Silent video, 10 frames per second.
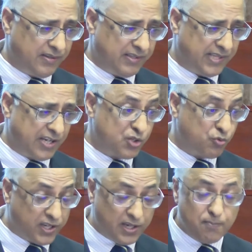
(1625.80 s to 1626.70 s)
that is a
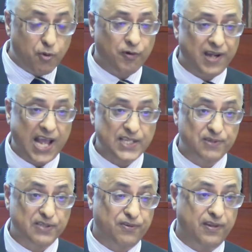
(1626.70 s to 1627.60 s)
very important
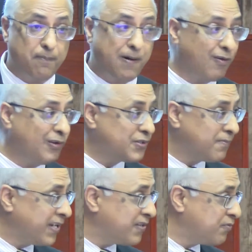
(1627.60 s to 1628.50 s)
aspect for Nepal also,
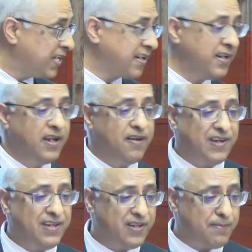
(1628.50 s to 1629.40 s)
because we are
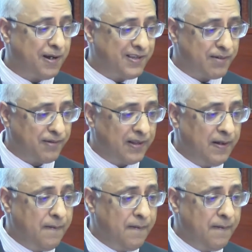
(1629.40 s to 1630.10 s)
very, very vulnerable.